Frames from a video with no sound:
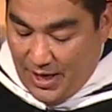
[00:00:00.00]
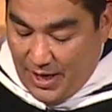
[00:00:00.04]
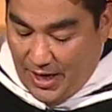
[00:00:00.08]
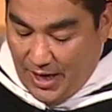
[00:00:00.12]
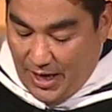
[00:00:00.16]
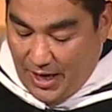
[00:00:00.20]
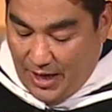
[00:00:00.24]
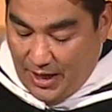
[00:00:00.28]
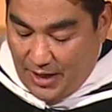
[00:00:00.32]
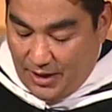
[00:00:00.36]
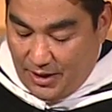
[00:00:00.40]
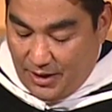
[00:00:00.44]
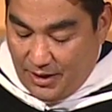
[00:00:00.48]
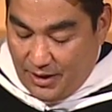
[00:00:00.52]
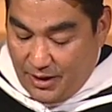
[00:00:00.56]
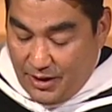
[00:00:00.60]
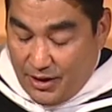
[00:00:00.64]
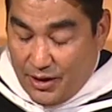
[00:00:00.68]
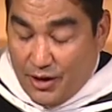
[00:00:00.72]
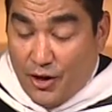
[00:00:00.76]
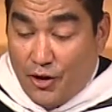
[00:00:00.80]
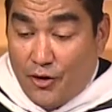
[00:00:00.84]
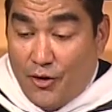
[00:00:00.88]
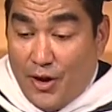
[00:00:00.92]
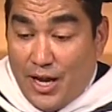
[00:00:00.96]
again,
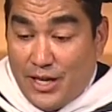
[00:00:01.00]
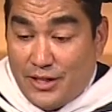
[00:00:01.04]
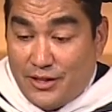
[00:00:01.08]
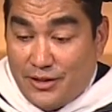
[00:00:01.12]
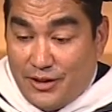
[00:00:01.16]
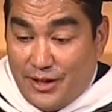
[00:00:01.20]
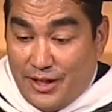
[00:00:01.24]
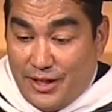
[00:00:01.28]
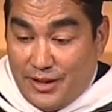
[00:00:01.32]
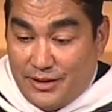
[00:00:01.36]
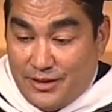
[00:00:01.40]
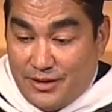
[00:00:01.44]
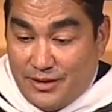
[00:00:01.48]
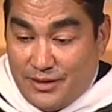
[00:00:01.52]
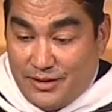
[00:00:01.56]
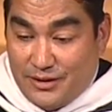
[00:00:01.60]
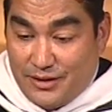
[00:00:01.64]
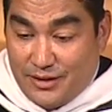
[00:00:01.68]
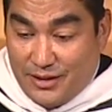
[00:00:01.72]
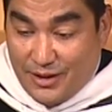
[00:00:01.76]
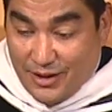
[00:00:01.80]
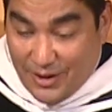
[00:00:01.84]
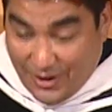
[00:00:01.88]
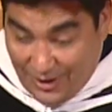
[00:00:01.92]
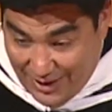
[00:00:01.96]

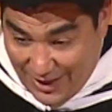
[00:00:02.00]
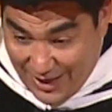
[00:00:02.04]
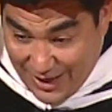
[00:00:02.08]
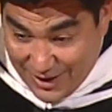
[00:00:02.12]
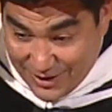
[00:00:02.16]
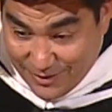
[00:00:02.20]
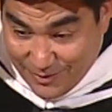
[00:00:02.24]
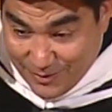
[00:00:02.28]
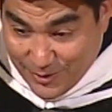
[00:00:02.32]
congratulations, class